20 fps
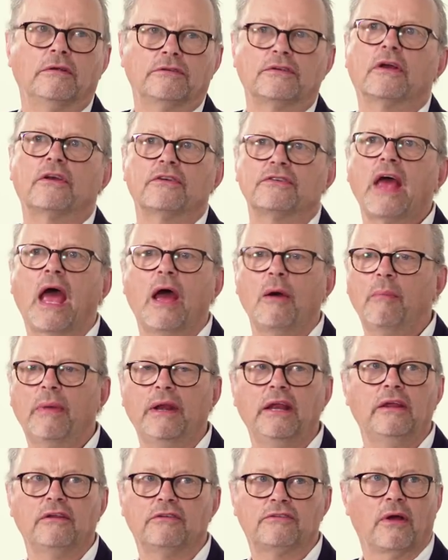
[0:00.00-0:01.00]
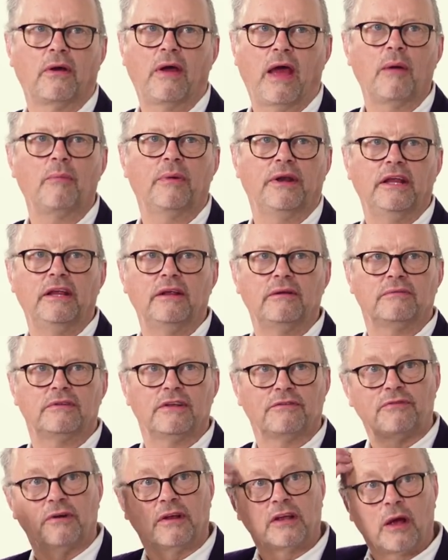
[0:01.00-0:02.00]
So, because how many, so how many
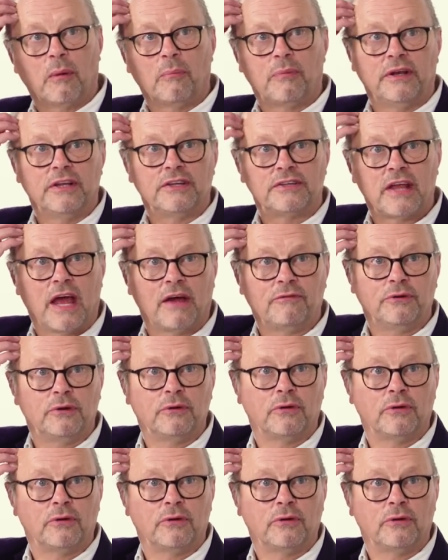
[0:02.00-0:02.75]
different companies have you